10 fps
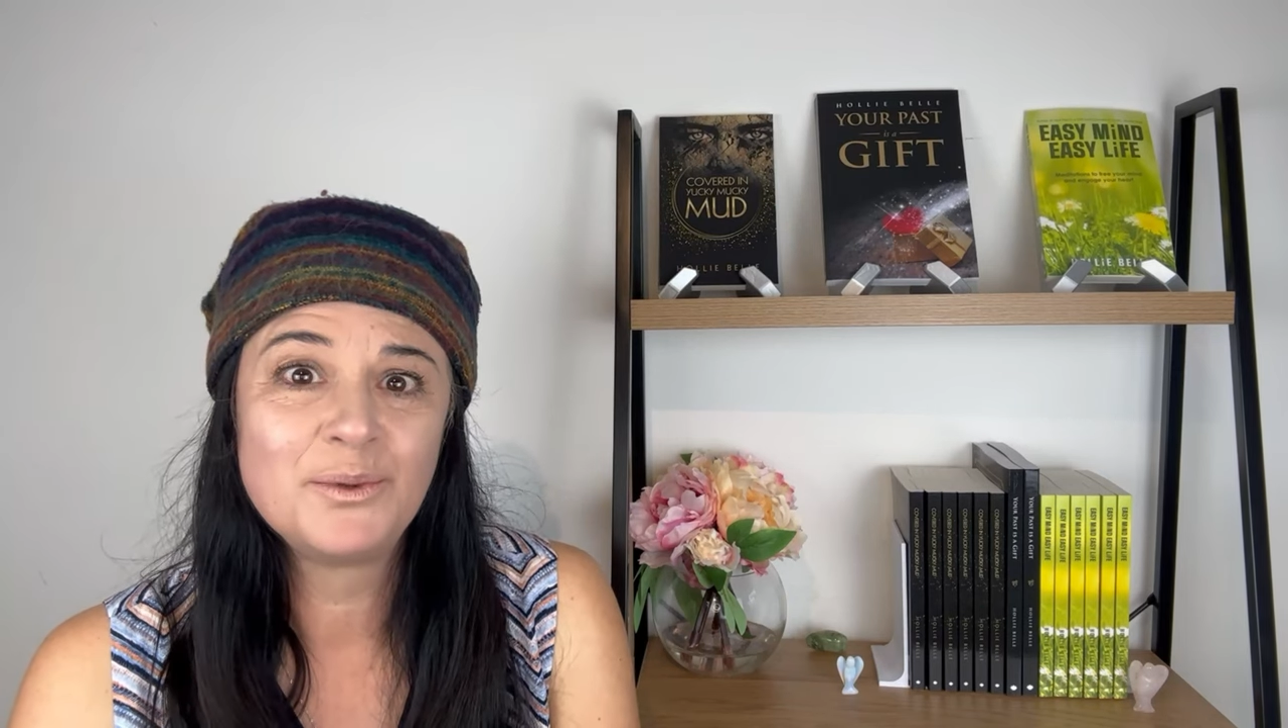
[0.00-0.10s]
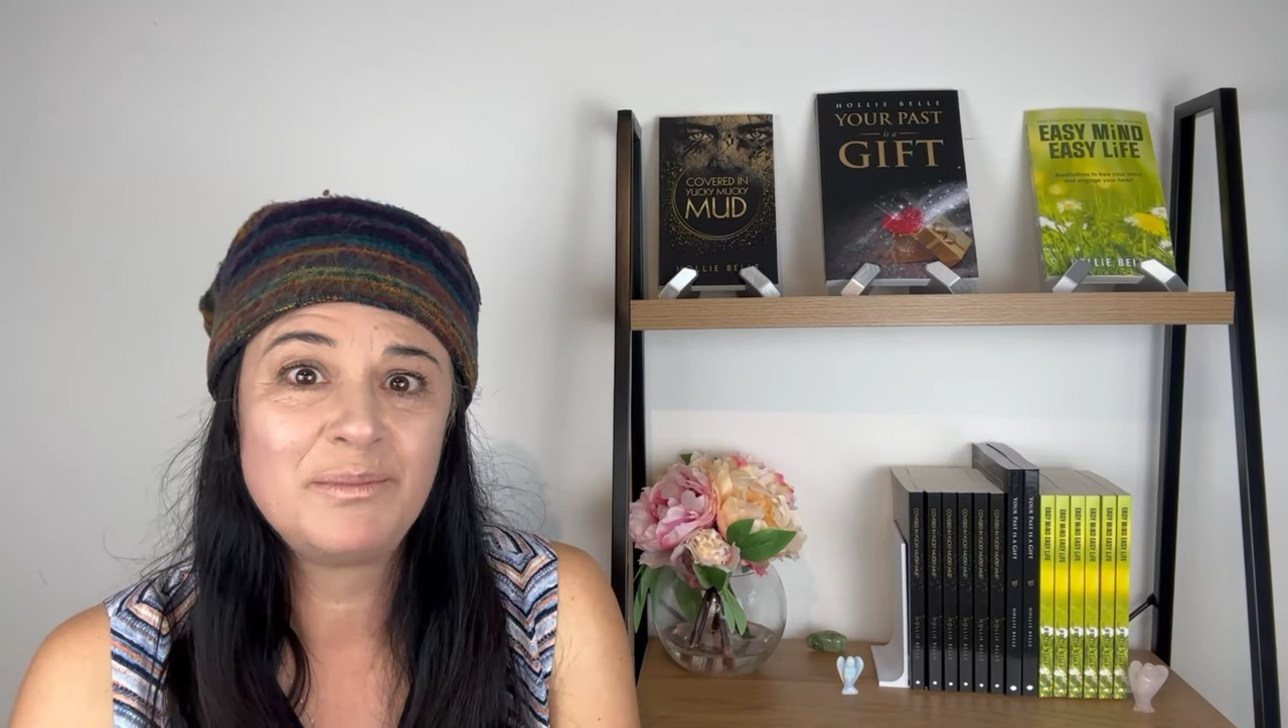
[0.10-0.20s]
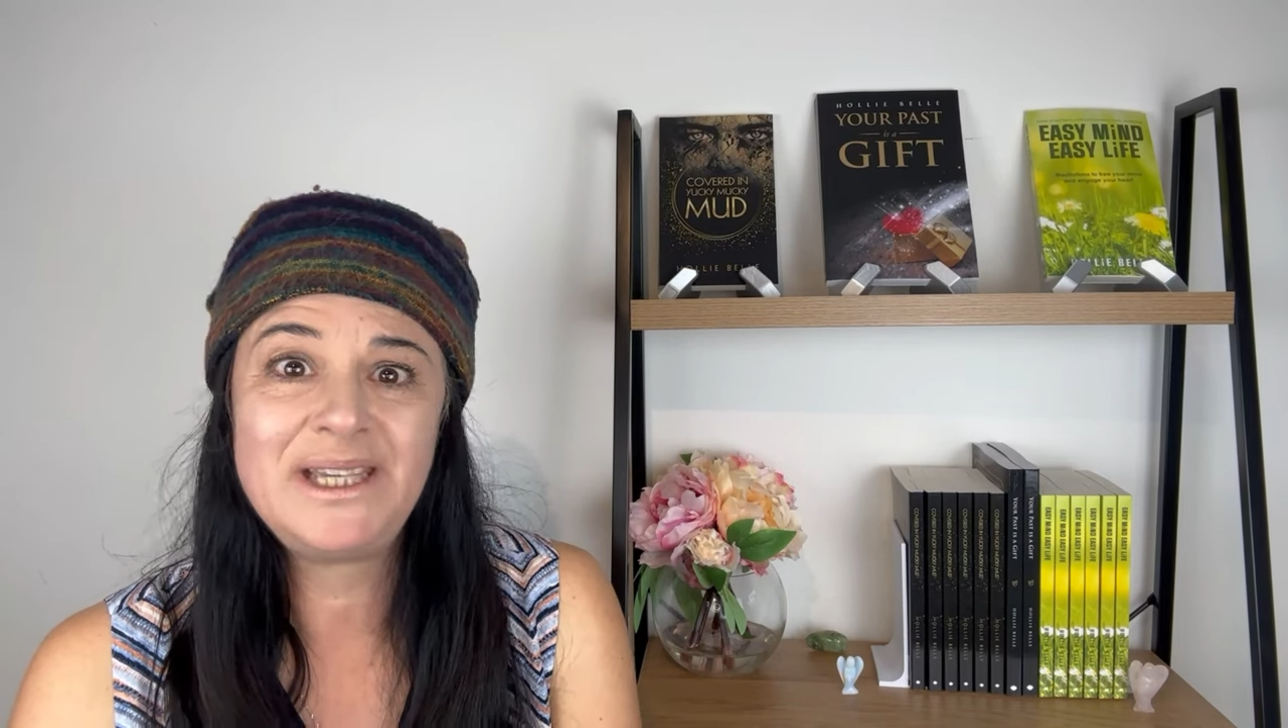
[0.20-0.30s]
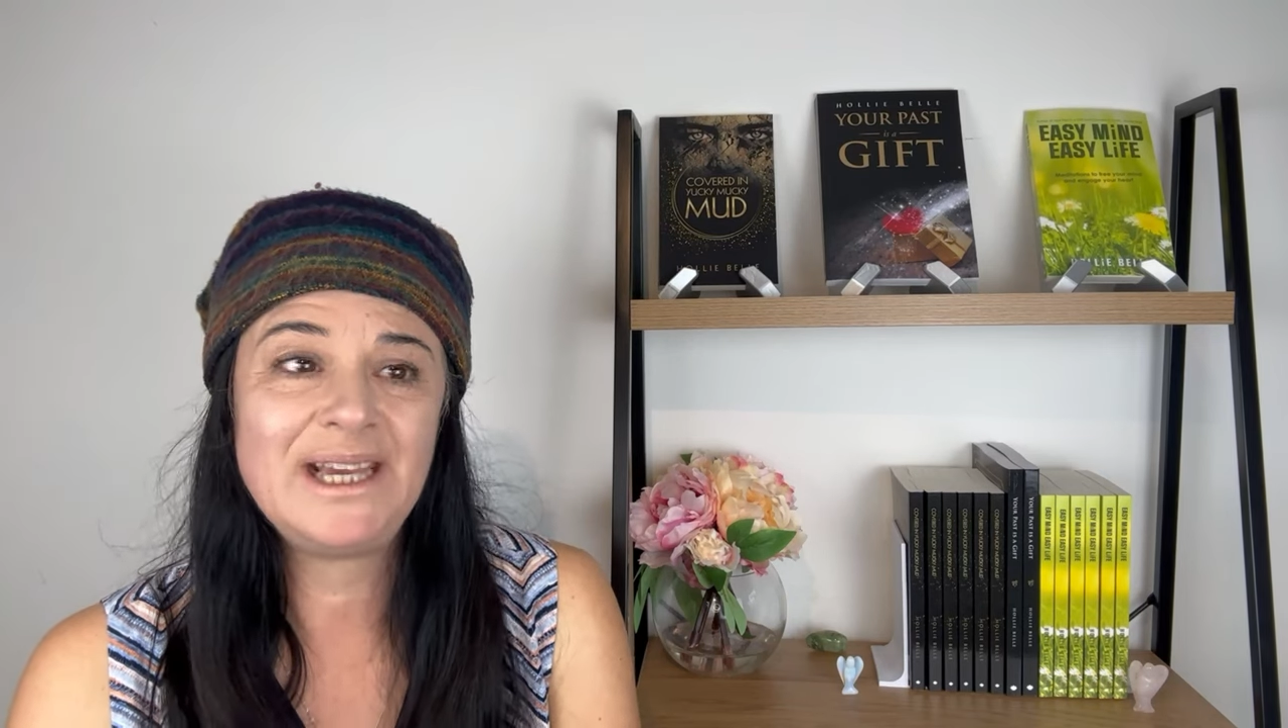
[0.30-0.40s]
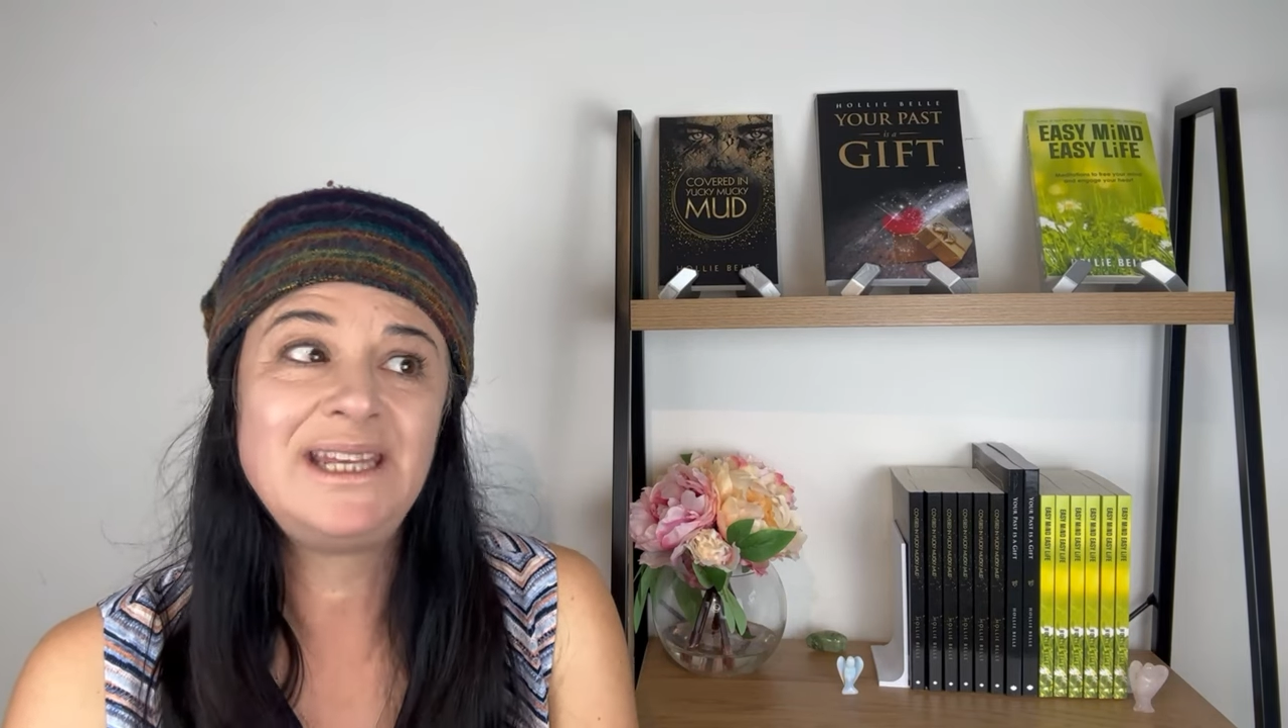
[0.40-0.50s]

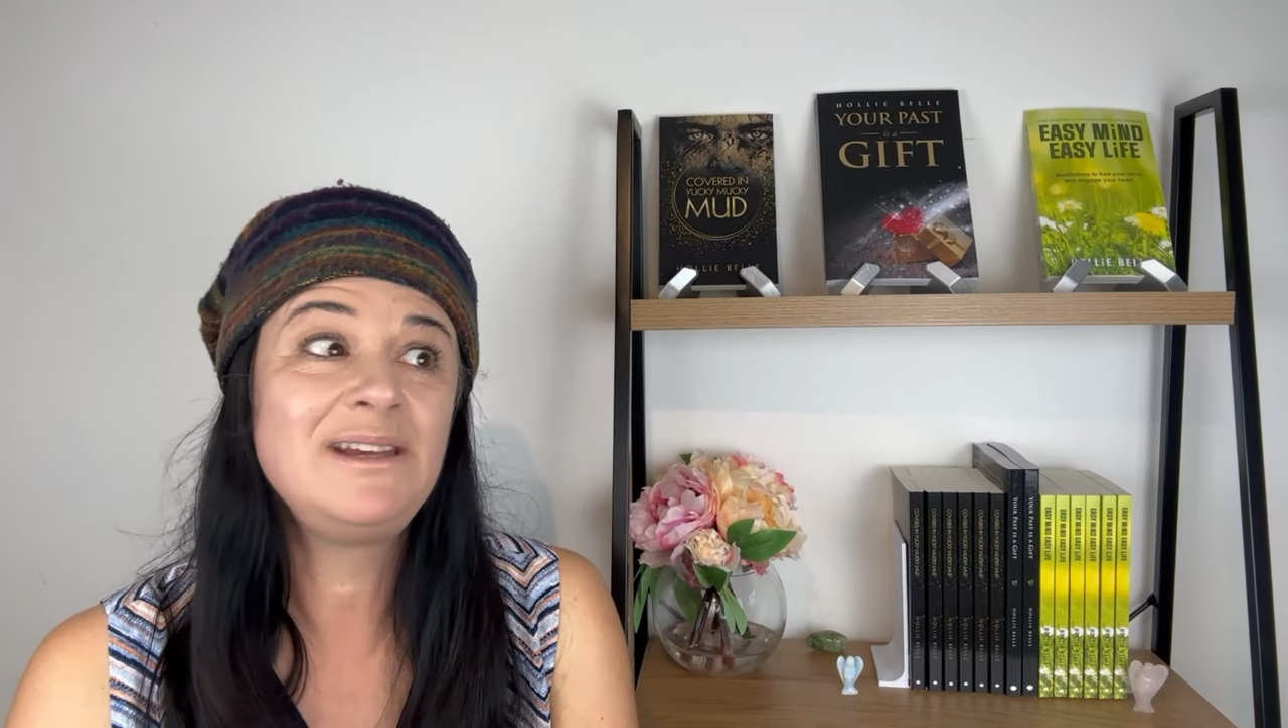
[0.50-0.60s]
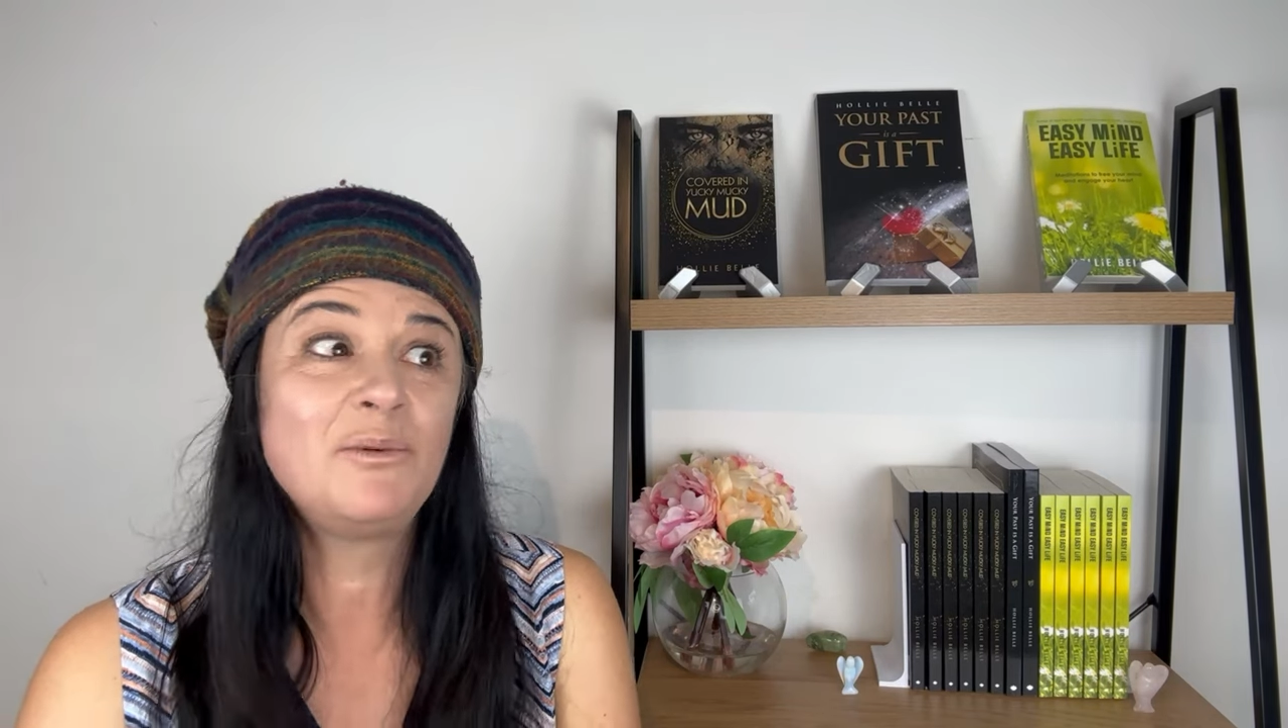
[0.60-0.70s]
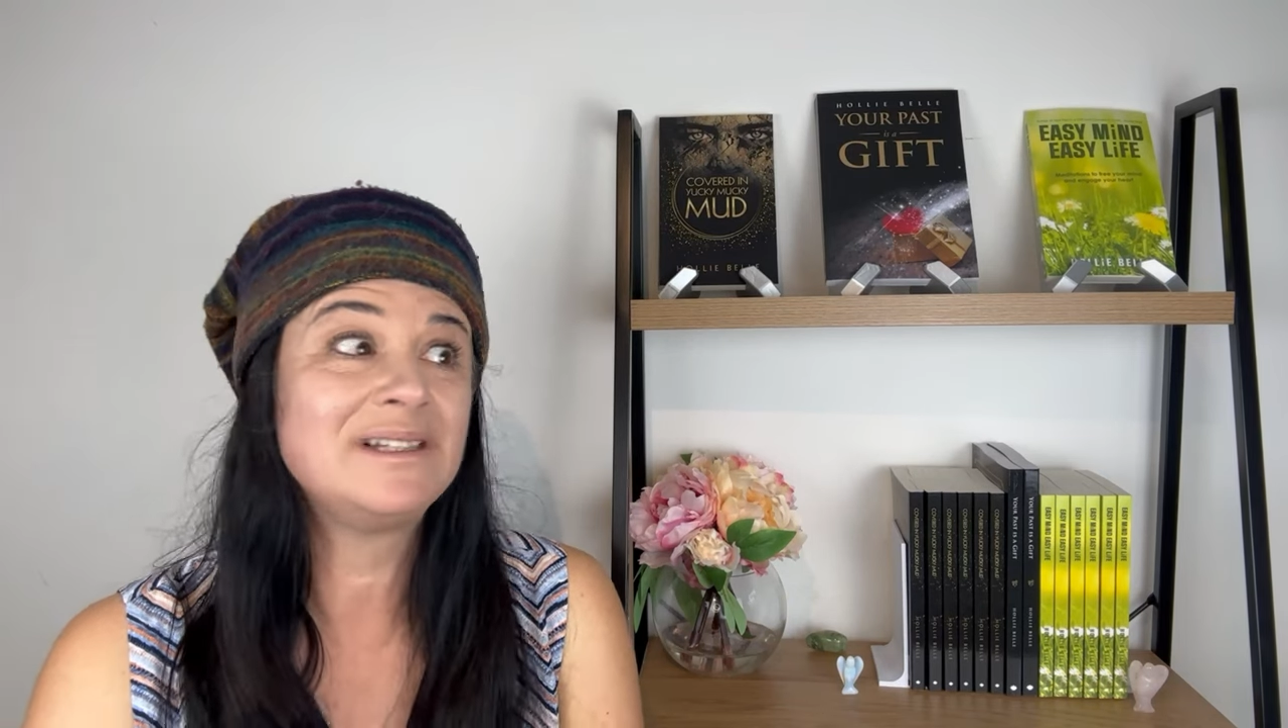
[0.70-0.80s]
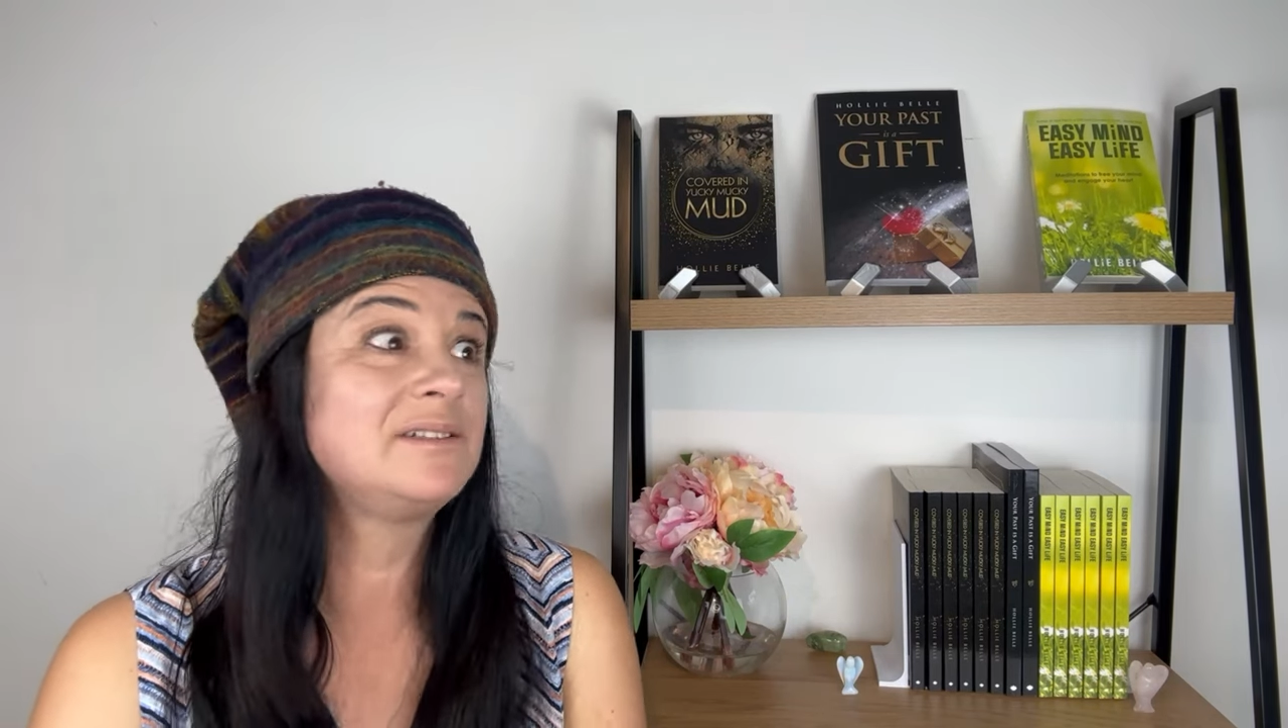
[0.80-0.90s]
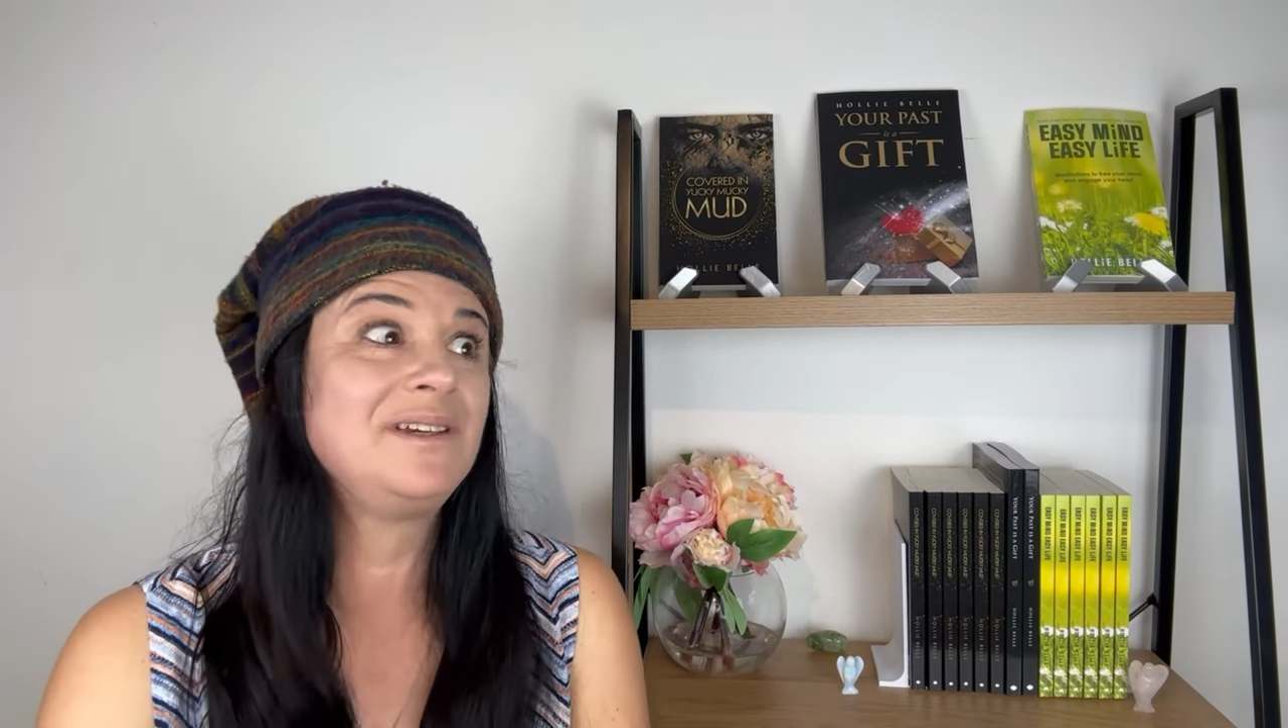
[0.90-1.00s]
be anyone's